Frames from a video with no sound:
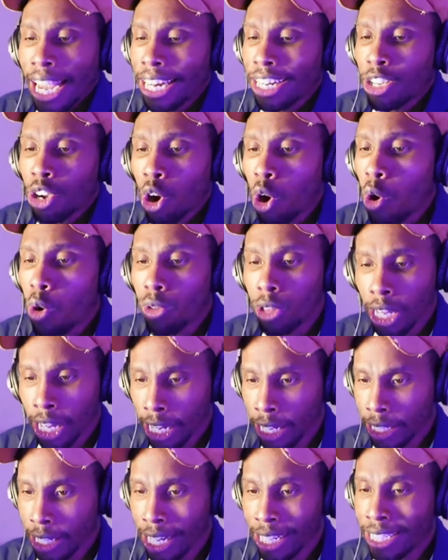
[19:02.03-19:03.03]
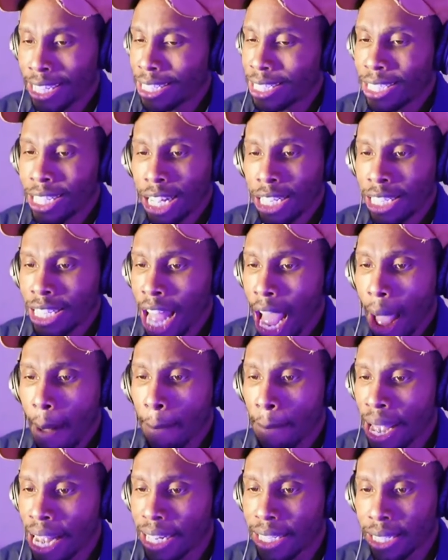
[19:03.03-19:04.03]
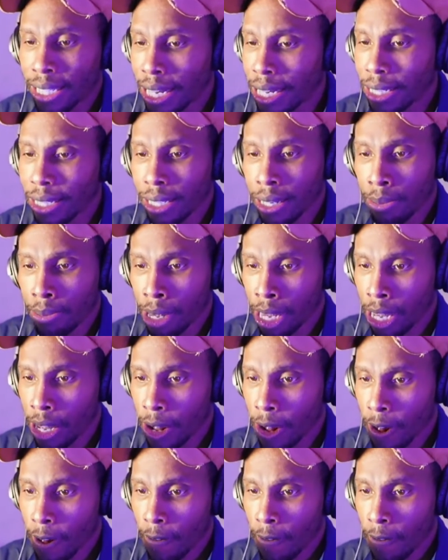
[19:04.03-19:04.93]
end goal is. It just does not make sense to me.